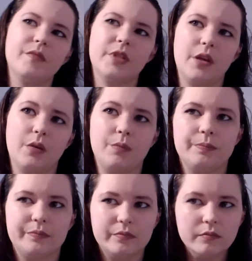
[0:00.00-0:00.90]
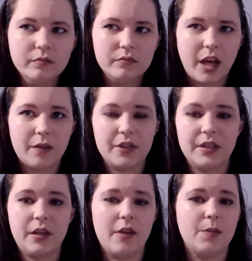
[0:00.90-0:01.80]
So
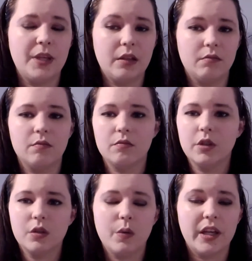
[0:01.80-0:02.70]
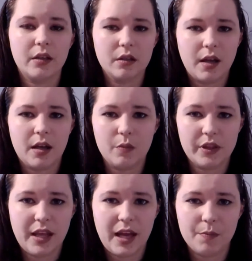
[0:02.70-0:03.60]
obviously you have to be real quick
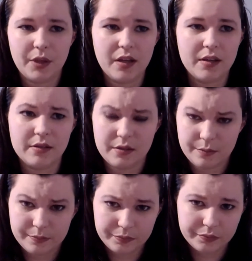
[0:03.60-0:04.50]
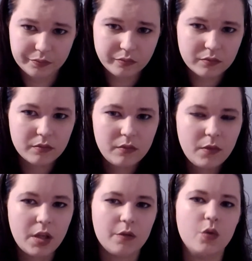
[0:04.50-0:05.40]
with that, because
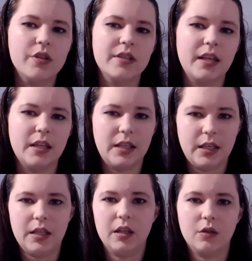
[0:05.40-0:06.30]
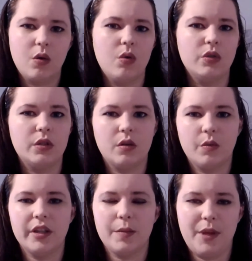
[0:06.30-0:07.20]
of course, like in heat and cold, you don't
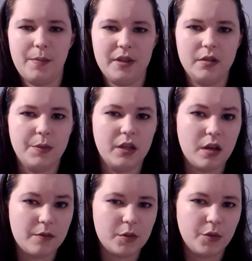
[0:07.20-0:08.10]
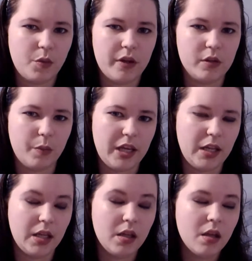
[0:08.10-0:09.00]
want the babies to be uncomfortable while they're
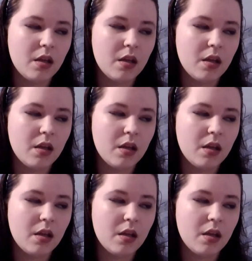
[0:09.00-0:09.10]
waiting.